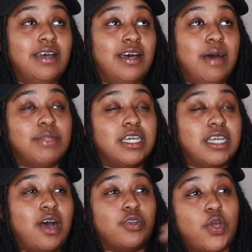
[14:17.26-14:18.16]
I'm
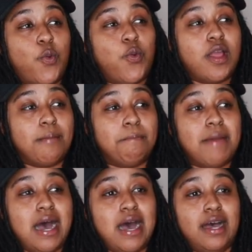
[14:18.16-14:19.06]
letting y'all know where
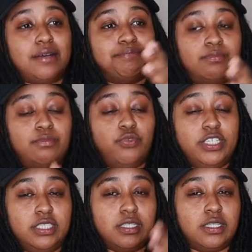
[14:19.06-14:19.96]
my,
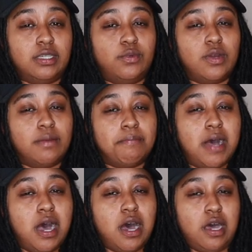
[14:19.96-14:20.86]
recently, where
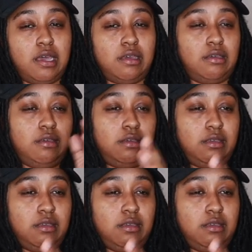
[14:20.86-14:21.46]
my